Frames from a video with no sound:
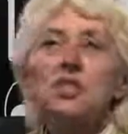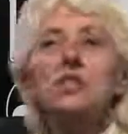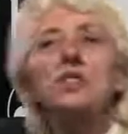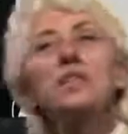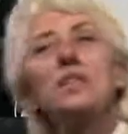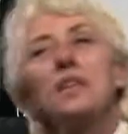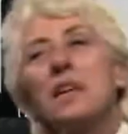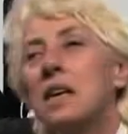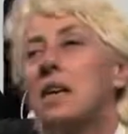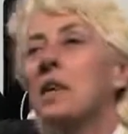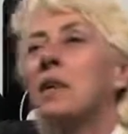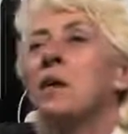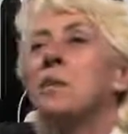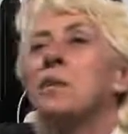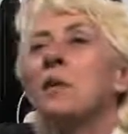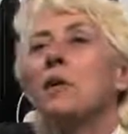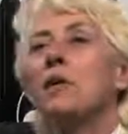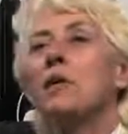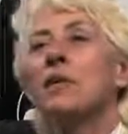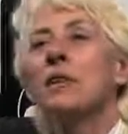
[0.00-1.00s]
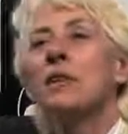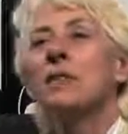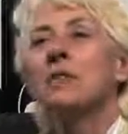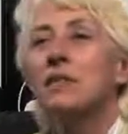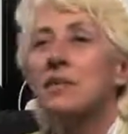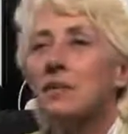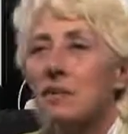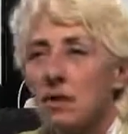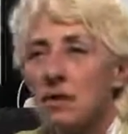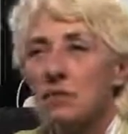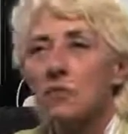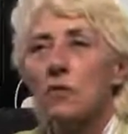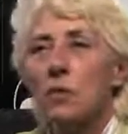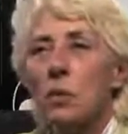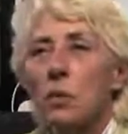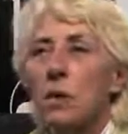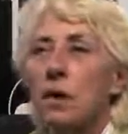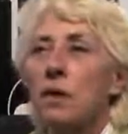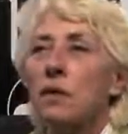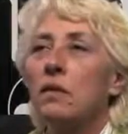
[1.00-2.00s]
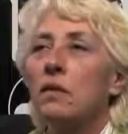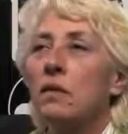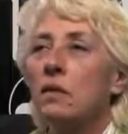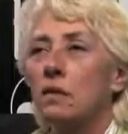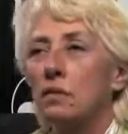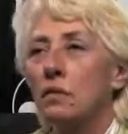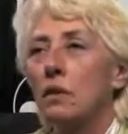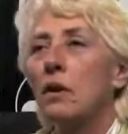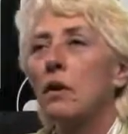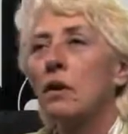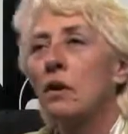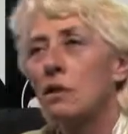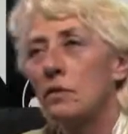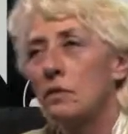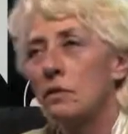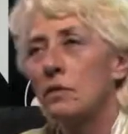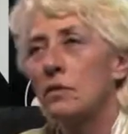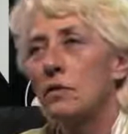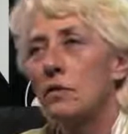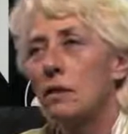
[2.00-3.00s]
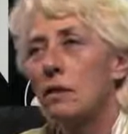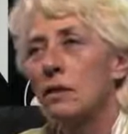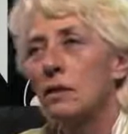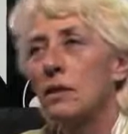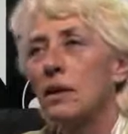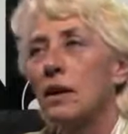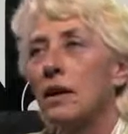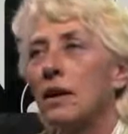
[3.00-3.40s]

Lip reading: Just thinking about things in different ways is very useful.